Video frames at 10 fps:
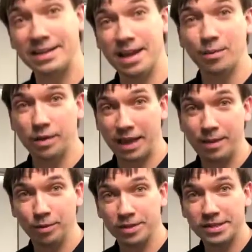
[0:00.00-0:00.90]
network
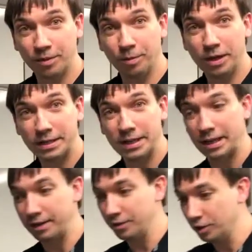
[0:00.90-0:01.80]
cable is still plugged
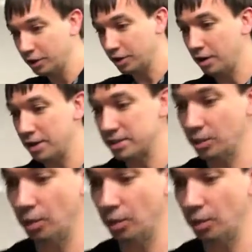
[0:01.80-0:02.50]
in. If you look across the